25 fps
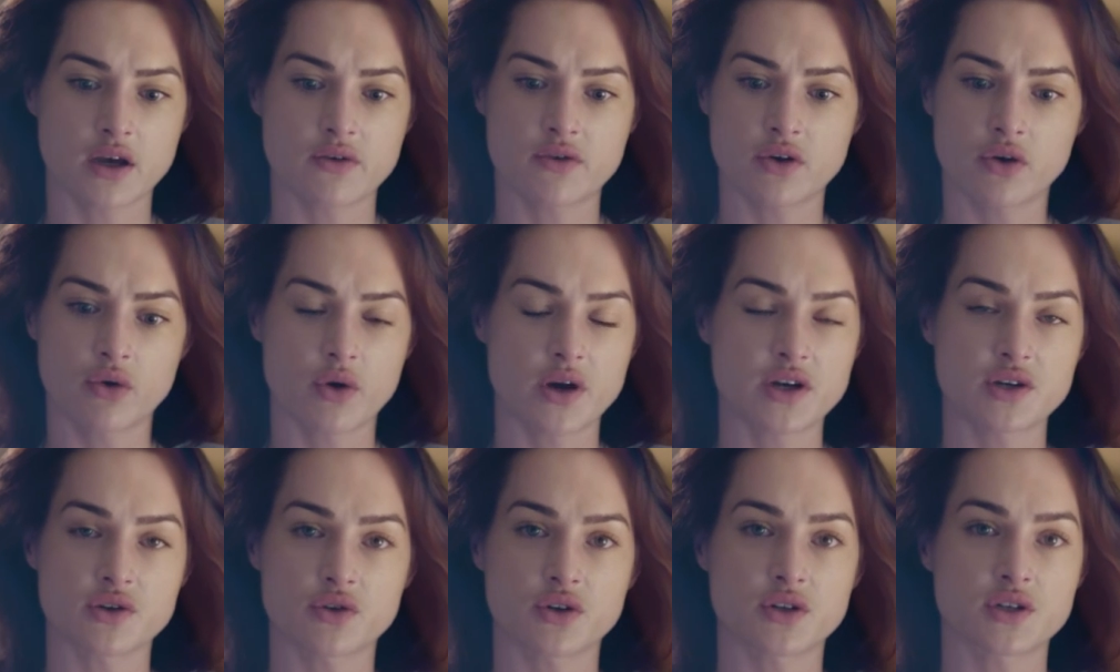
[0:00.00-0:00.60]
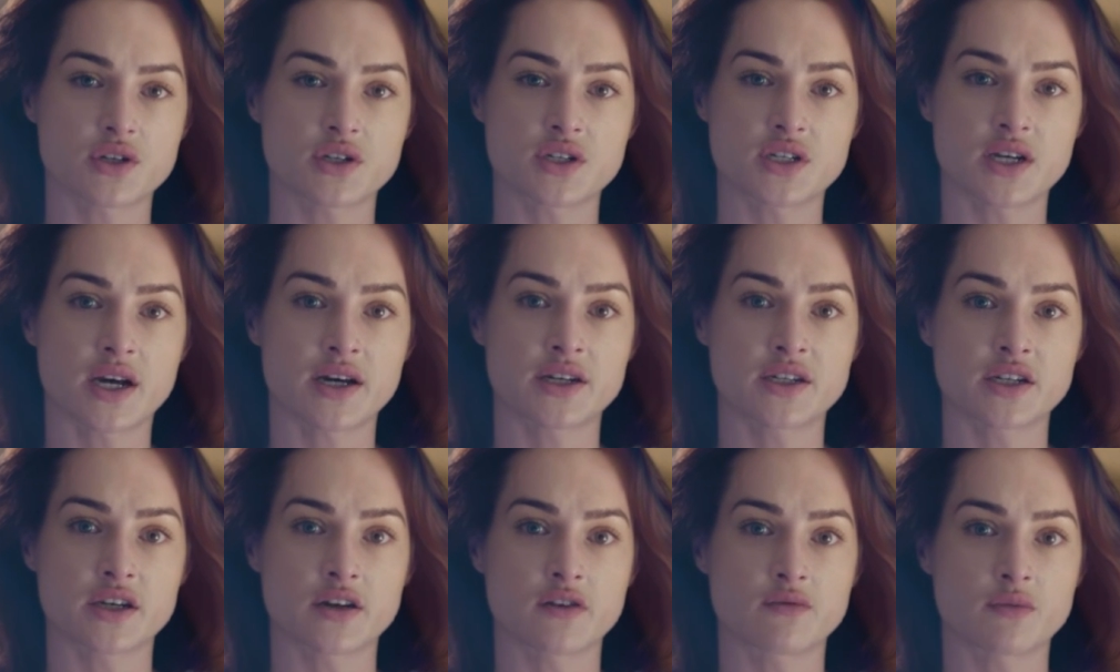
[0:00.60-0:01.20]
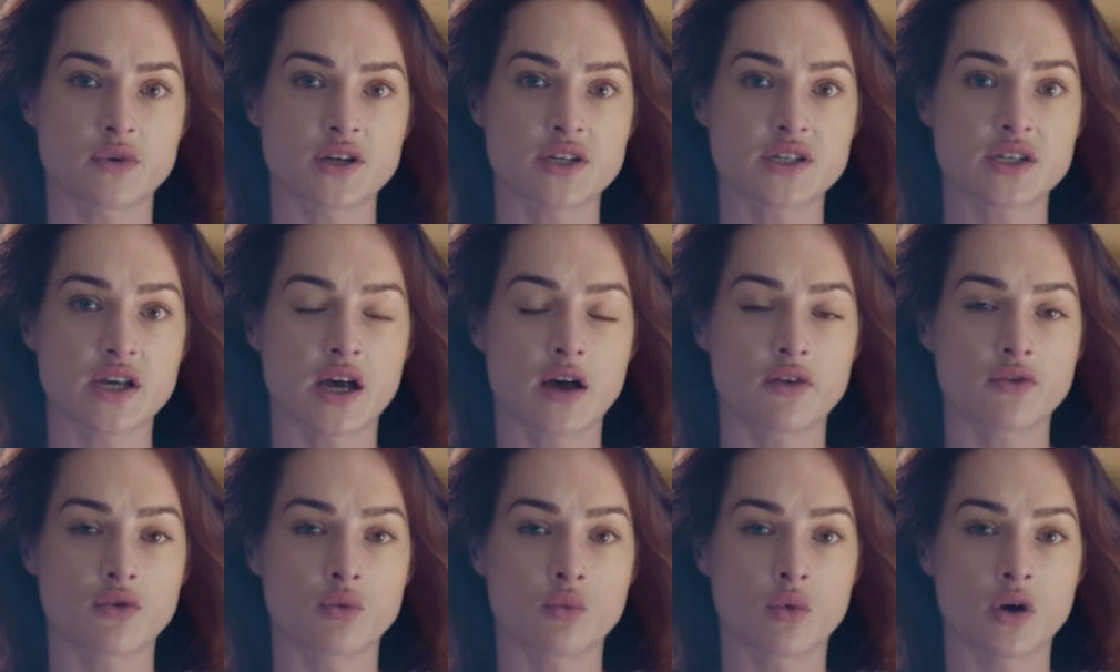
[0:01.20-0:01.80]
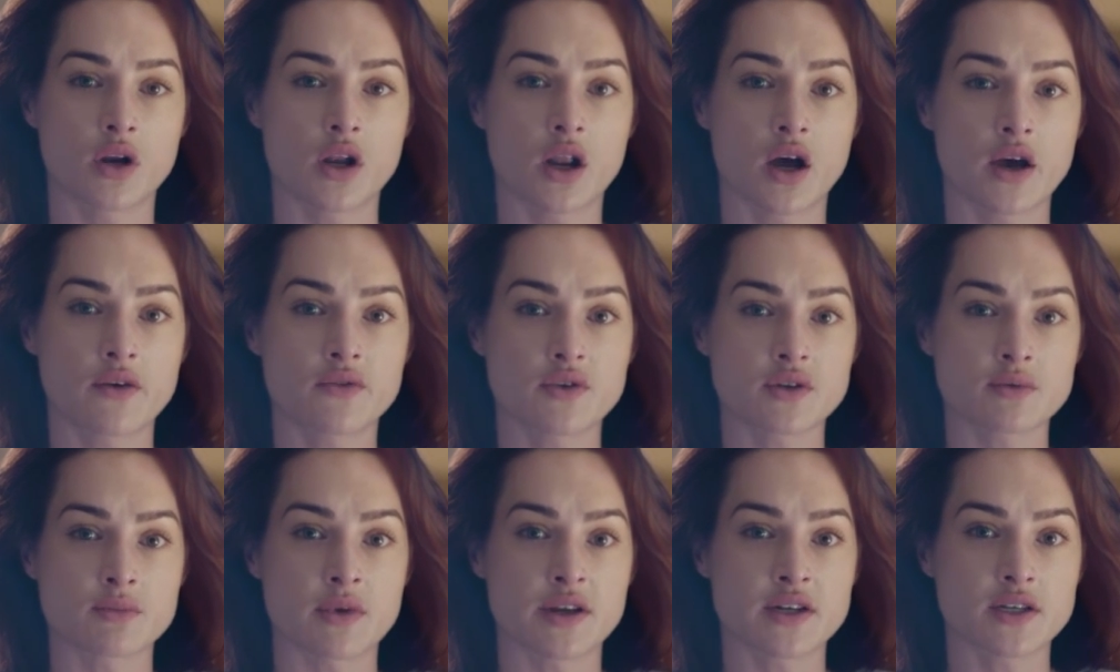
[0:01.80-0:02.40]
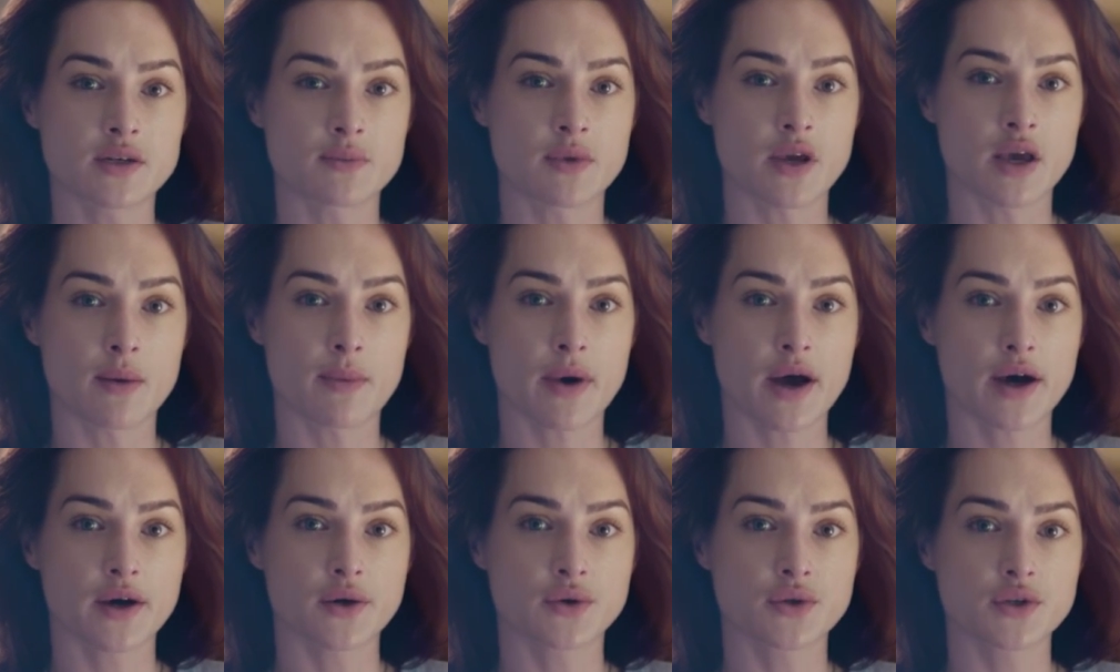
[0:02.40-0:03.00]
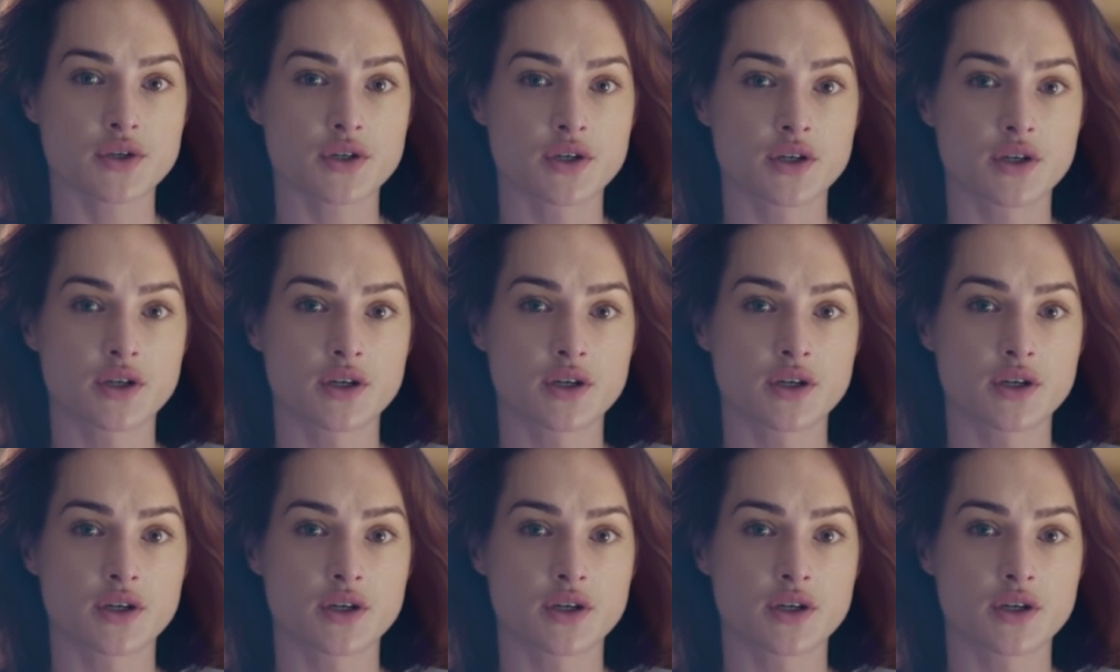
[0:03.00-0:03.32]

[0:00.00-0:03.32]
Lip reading: have a greater understanding of myself and what life is meant to be about.